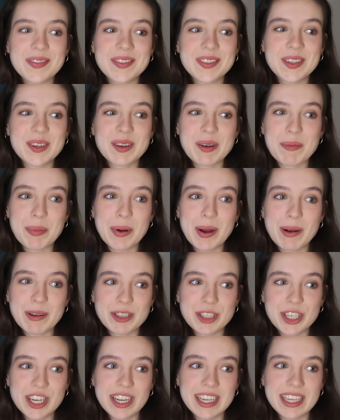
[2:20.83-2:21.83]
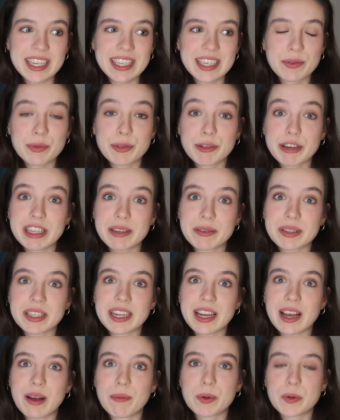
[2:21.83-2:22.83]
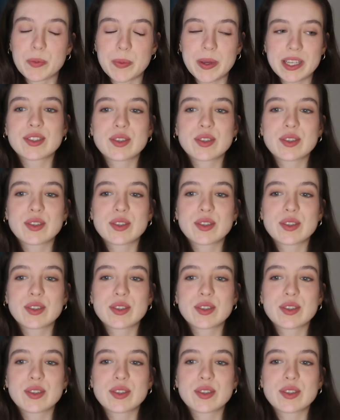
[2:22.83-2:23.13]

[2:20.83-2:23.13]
to approach it, and it really, really helped me.